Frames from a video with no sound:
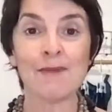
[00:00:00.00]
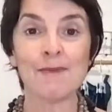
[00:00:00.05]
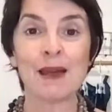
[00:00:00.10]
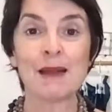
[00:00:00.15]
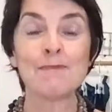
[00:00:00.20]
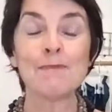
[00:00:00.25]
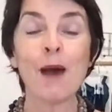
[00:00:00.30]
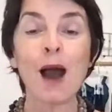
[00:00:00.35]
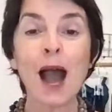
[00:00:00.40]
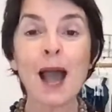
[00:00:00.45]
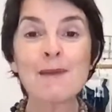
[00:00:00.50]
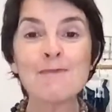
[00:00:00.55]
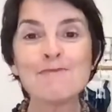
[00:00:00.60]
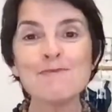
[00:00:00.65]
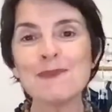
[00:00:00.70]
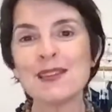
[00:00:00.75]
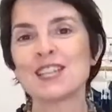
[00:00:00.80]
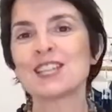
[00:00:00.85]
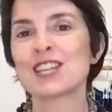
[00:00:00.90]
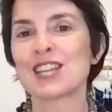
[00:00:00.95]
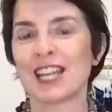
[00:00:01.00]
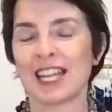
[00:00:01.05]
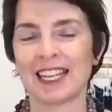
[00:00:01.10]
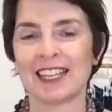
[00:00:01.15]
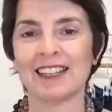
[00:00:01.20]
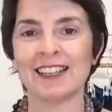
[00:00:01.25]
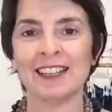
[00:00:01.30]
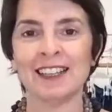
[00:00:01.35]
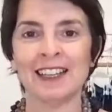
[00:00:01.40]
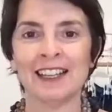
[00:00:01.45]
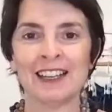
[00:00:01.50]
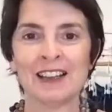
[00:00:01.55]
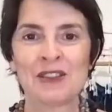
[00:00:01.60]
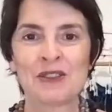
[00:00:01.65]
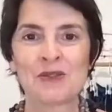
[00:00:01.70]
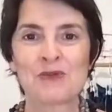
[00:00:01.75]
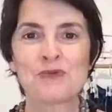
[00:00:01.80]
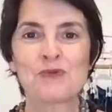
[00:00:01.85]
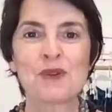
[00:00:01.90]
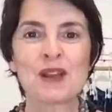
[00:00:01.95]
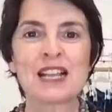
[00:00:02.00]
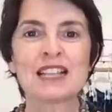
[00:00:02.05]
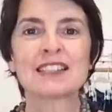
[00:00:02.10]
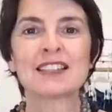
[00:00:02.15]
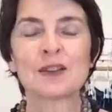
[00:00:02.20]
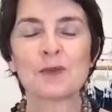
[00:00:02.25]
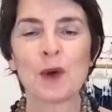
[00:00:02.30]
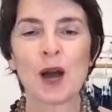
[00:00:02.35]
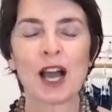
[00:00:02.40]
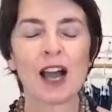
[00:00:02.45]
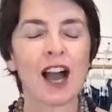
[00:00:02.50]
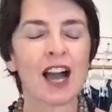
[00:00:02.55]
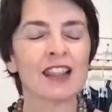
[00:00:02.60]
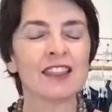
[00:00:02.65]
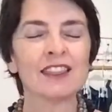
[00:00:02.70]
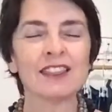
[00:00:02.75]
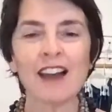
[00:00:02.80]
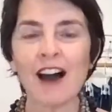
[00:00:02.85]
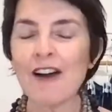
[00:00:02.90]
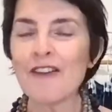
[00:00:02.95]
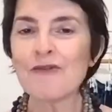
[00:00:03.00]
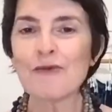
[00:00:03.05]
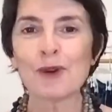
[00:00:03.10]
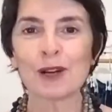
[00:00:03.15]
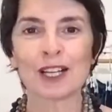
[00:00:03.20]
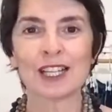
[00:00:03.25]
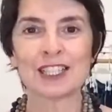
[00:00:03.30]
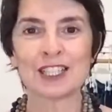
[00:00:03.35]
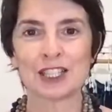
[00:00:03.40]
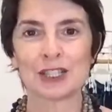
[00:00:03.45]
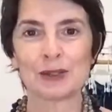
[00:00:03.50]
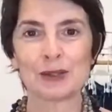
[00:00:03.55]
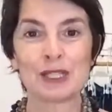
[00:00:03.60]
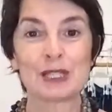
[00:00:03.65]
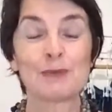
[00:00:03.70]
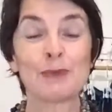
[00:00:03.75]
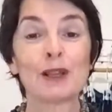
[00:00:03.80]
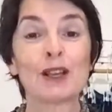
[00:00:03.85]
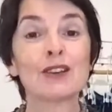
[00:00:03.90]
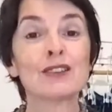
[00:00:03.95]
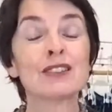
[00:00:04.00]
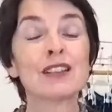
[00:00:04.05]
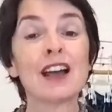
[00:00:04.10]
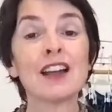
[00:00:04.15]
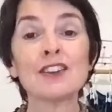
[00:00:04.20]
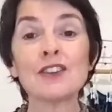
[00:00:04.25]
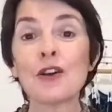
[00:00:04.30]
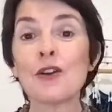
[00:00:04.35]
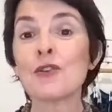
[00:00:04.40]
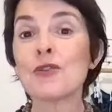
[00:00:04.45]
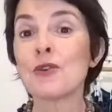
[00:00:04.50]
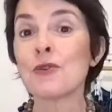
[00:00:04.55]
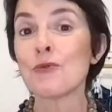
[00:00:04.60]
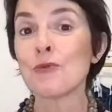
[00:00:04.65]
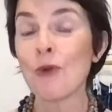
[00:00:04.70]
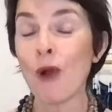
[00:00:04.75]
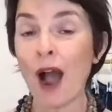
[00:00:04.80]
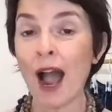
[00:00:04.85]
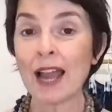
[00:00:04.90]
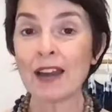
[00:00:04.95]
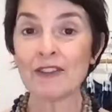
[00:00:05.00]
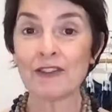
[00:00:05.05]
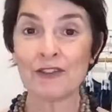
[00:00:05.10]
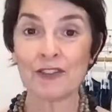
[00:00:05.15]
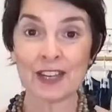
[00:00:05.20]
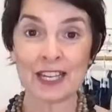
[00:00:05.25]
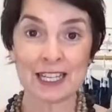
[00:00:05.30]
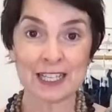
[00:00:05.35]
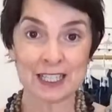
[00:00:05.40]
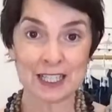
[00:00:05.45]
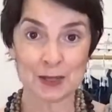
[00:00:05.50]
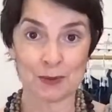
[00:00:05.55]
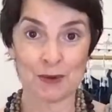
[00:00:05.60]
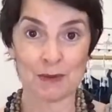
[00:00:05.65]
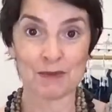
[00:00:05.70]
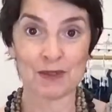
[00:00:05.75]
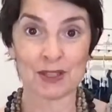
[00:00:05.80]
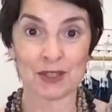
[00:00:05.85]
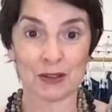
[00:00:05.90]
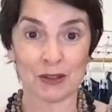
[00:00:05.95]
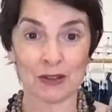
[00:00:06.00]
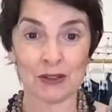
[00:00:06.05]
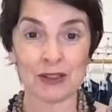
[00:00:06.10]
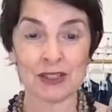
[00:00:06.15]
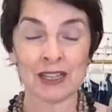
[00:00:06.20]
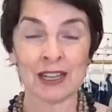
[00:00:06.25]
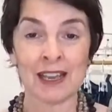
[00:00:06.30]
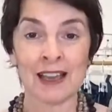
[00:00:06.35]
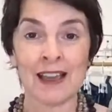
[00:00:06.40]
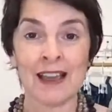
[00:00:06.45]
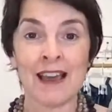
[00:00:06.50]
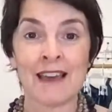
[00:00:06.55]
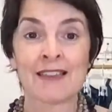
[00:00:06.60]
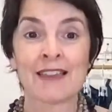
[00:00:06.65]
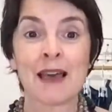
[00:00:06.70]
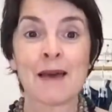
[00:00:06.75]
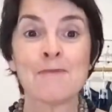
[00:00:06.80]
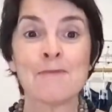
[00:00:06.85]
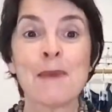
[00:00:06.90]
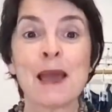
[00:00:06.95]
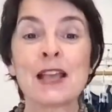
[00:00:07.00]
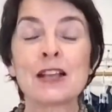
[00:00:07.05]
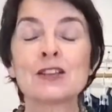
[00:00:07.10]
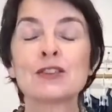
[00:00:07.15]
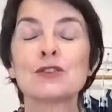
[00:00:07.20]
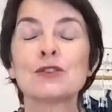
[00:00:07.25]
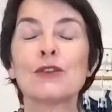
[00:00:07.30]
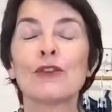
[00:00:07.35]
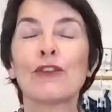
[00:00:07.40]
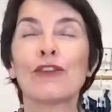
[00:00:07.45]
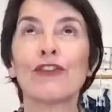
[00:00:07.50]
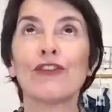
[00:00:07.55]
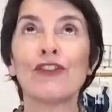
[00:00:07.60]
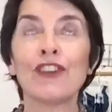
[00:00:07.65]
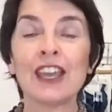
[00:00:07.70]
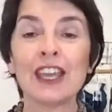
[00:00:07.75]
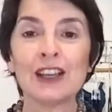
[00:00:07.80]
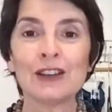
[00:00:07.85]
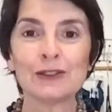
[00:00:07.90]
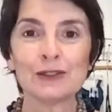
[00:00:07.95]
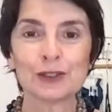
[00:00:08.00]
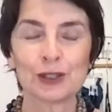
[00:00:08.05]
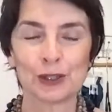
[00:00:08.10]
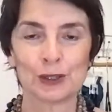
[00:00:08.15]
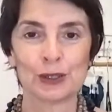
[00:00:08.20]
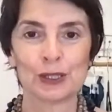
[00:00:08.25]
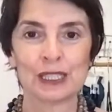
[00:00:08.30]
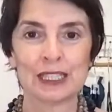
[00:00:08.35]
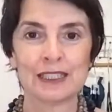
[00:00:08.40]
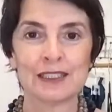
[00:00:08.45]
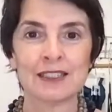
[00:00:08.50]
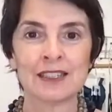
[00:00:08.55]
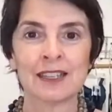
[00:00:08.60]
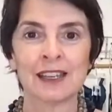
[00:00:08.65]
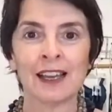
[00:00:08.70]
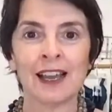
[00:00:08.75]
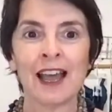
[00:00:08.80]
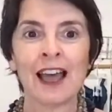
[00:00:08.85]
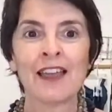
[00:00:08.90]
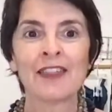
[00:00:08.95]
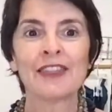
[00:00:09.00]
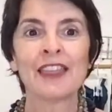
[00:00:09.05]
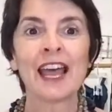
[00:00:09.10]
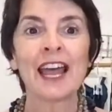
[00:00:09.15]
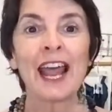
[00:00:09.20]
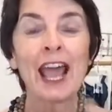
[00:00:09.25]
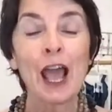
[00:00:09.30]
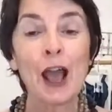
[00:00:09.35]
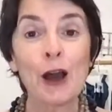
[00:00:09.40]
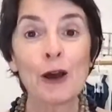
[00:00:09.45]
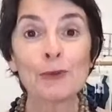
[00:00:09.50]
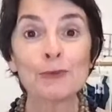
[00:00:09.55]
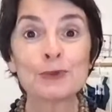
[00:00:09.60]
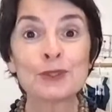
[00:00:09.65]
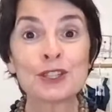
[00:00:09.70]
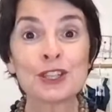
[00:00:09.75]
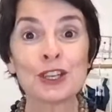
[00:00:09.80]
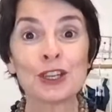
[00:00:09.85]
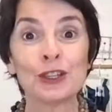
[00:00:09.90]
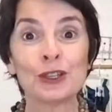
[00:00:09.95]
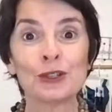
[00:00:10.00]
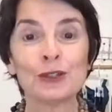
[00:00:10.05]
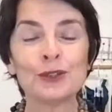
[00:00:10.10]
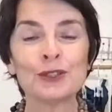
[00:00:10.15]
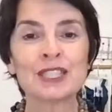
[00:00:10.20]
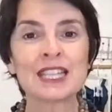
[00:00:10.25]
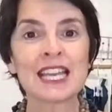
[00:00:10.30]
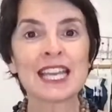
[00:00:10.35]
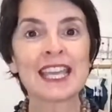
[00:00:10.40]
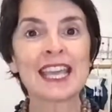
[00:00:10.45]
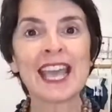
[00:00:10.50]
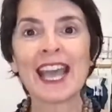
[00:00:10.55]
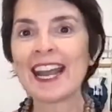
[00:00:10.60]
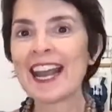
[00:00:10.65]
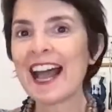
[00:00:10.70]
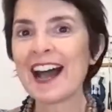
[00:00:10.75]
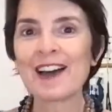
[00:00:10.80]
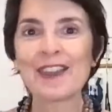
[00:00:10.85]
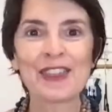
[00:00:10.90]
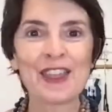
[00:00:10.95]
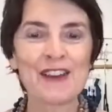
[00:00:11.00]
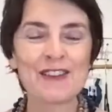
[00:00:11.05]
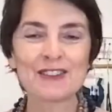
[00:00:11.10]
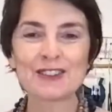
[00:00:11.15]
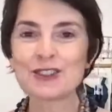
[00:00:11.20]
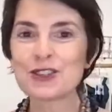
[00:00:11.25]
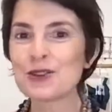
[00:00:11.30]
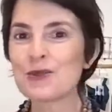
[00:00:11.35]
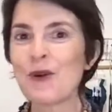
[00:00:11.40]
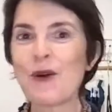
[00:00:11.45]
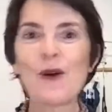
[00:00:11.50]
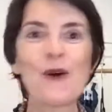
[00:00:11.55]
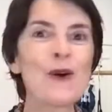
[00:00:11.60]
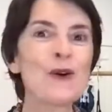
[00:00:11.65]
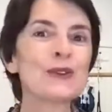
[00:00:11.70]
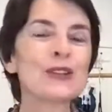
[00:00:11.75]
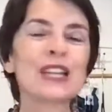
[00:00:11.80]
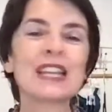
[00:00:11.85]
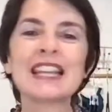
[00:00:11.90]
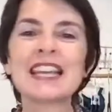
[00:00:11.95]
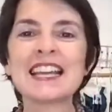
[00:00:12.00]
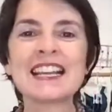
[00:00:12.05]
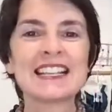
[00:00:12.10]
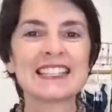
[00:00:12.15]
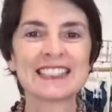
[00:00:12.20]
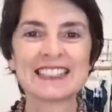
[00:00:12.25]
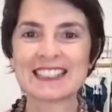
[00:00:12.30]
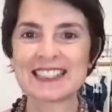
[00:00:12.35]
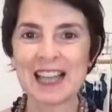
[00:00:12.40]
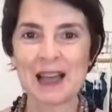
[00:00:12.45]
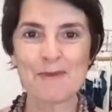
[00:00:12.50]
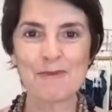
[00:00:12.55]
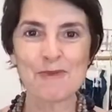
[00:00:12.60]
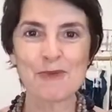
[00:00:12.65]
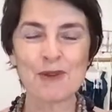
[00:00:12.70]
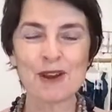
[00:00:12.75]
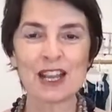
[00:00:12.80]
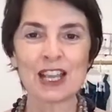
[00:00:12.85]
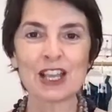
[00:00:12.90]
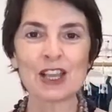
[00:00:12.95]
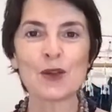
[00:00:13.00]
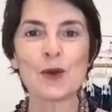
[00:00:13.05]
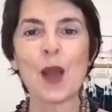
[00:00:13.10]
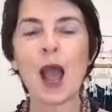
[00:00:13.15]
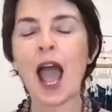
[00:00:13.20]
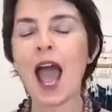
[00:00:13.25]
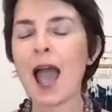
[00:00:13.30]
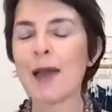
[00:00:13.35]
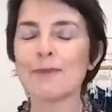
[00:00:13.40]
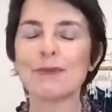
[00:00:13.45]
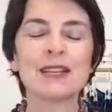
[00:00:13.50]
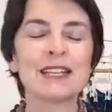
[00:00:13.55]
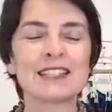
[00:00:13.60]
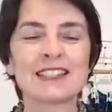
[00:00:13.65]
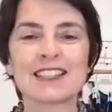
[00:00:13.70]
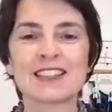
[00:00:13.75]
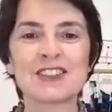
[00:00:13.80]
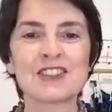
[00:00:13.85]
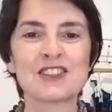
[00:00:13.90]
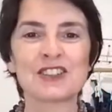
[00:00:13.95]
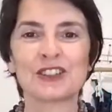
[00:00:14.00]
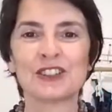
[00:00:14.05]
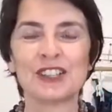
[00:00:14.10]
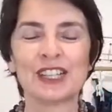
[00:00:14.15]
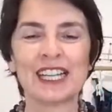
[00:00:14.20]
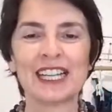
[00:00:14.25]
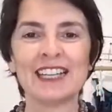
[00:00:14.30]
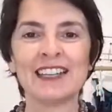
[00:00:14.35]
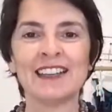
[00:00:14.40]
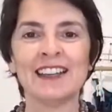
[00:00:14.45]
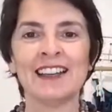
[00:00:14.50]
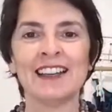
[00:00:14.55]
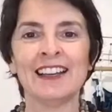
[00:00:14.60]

And my mission, the reason why I love what I do, is because I know the right fitting swimsuit that makes you feel good, that helps you to get out there and do all the things that bring you happiness and joy,